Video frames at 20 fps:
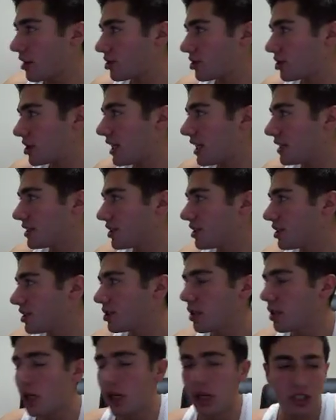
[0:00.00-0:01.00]
sizes,
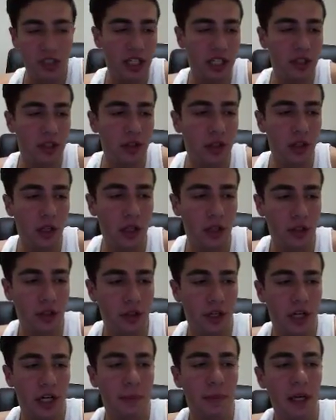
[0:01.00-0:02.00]

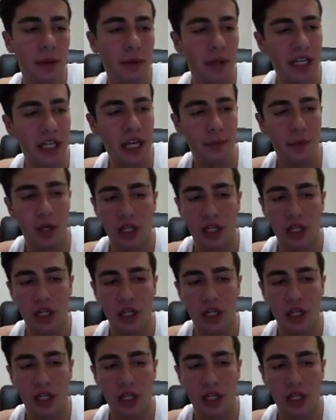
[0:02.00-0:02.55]
you're going to be able to get them on